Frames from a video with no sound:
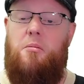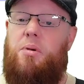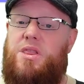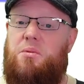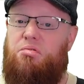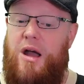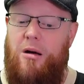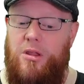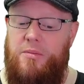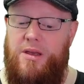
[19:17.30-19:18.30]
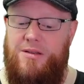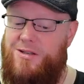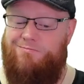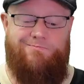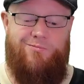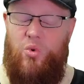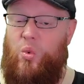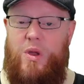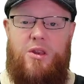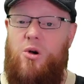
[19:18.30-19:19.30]
But the problem is
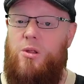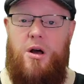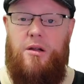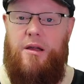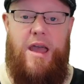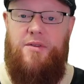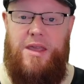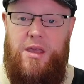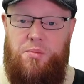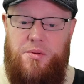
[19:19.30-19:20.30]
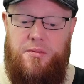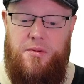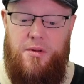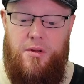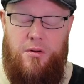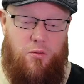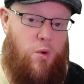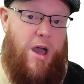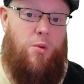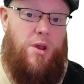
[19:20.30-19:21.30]
we no longer have a heap.
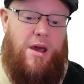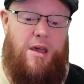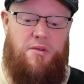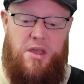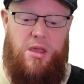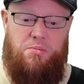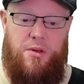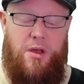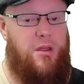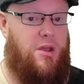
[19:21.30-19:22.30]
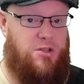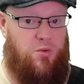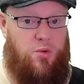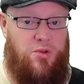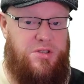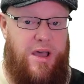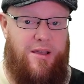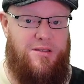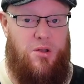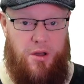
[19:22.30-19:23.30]
Why do we not have a heap? Because the rule
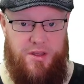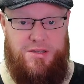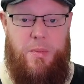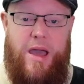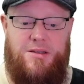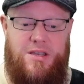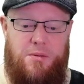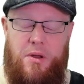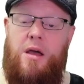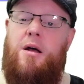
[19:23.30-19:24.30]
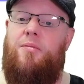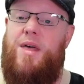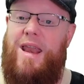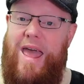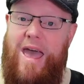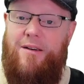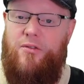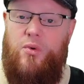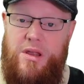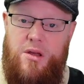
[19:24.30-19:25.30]
says on this max heap that
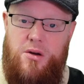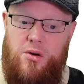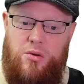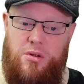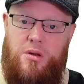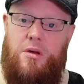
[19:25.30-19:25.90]
every node,